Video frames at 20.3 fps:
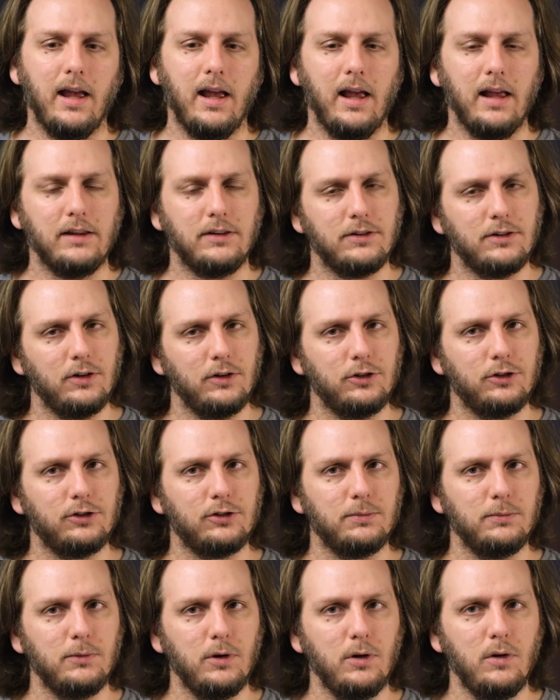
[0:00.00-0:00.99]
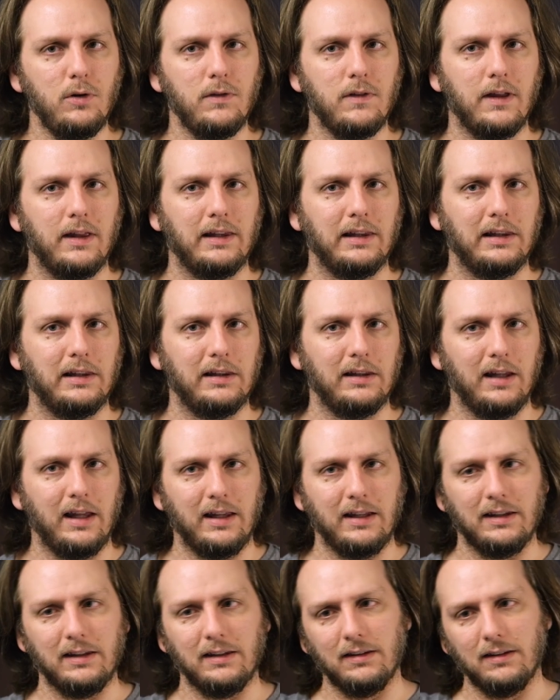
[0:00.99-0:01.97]
it's so smooth
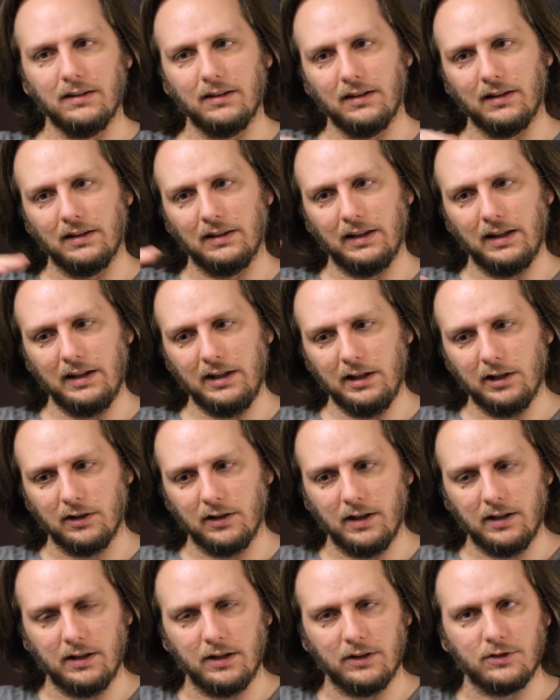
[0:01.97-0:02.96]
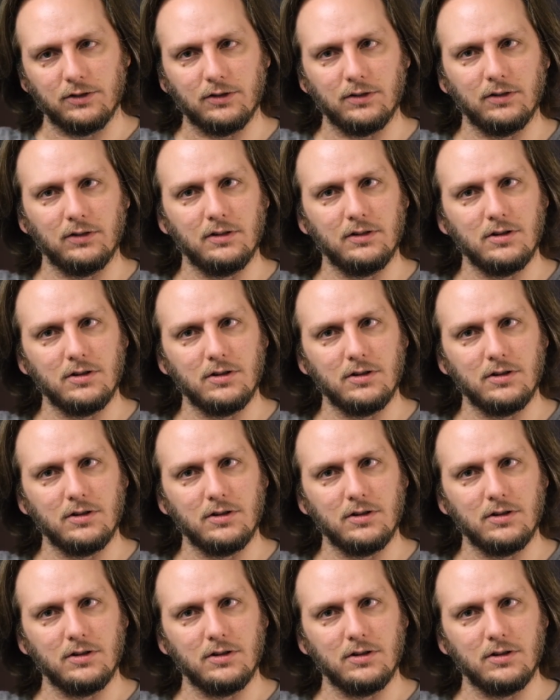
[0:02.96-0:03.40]
and linear in its